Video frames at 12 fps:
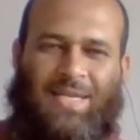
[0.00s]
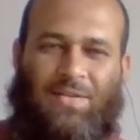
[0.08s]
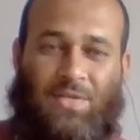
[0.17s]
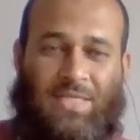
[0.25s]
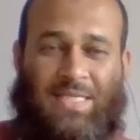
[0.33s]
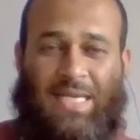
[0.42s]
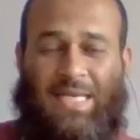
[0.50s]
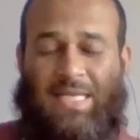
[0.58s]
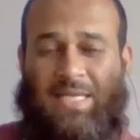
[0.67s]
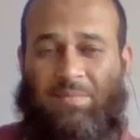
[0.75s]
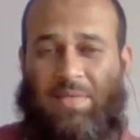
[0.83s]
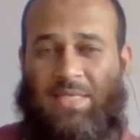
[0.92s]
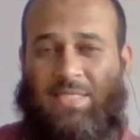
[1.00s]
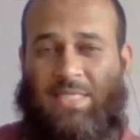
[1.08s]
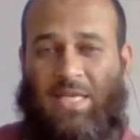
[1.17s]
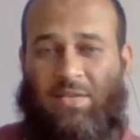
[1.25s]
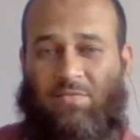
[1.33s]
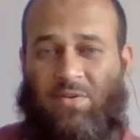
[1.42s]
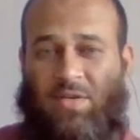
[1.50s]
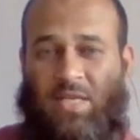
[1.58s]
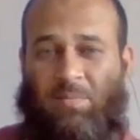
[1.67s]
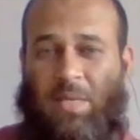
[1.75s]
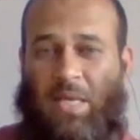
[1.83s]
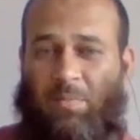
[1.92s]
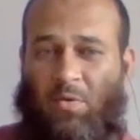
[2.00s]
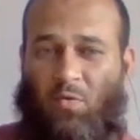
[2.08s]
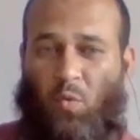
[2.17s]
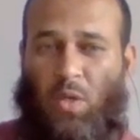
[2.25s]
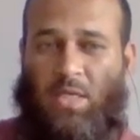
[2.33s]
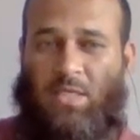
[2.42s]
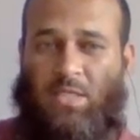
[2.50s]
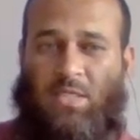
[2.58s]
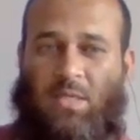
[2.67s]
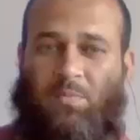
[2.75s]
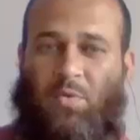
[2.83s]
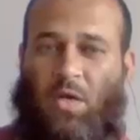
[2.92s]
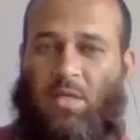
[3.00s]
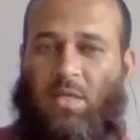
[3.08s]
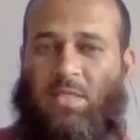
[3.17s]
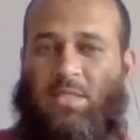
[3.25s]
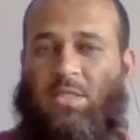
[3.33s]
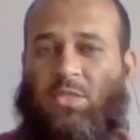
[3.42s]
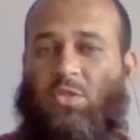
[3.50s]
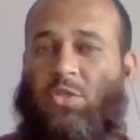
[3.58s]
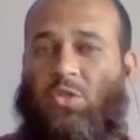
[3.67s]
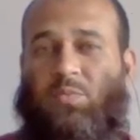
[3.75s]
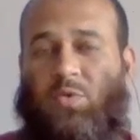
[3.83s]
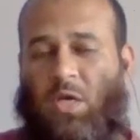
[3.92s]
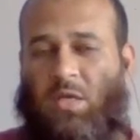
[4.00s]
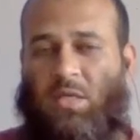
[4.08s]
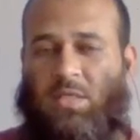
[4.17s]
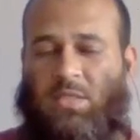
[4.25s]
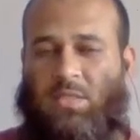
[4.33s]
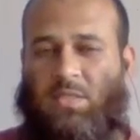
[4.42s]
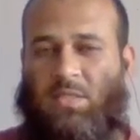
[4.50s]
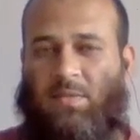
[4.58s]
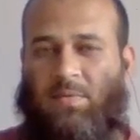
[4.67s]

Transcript: Recycling means converting paper waste products into new products.